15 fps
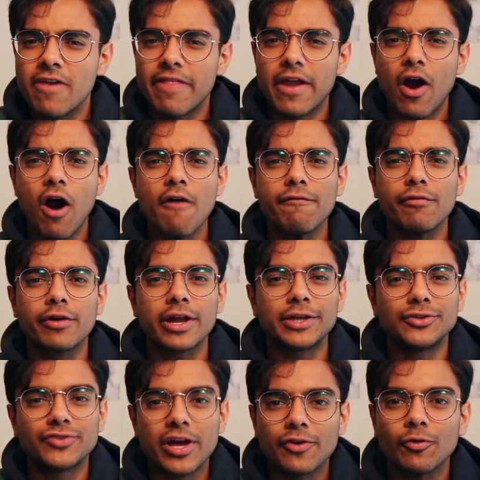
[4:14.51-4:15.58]
they offered a
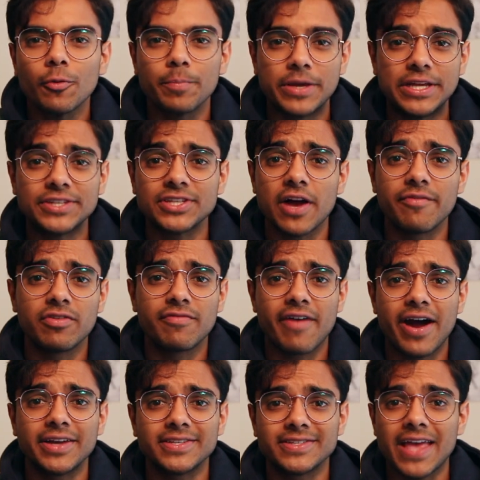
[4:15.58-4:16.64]
general piece of
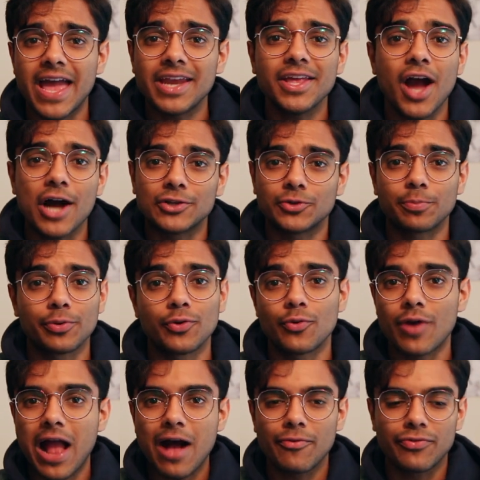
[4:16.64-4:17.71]
advice to any
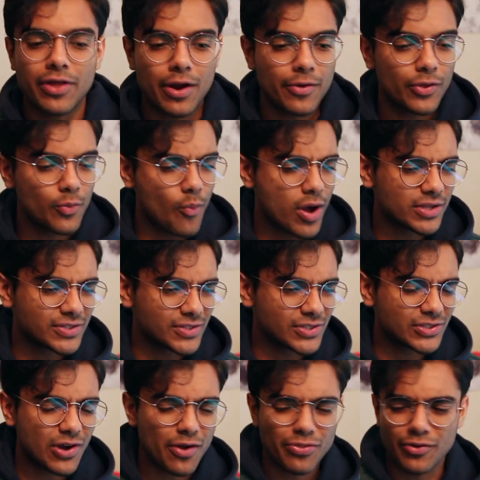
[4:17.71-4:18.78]
entrepreneur out there that wants to
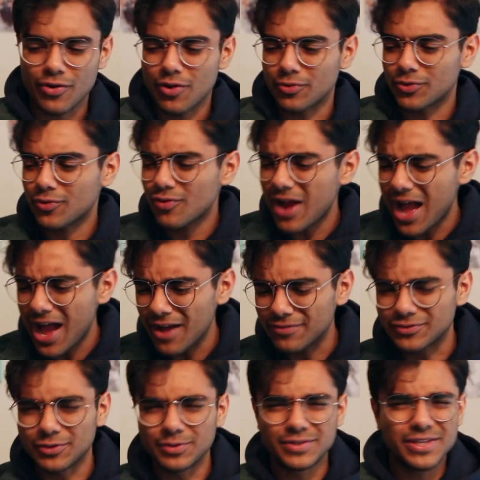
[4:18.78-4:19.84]
start their own
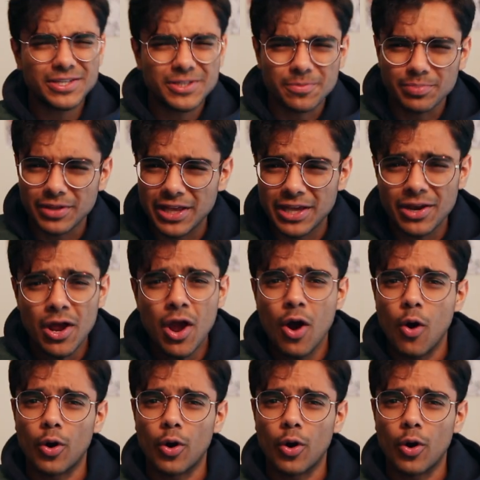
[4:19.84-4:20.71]
craft, their discipline,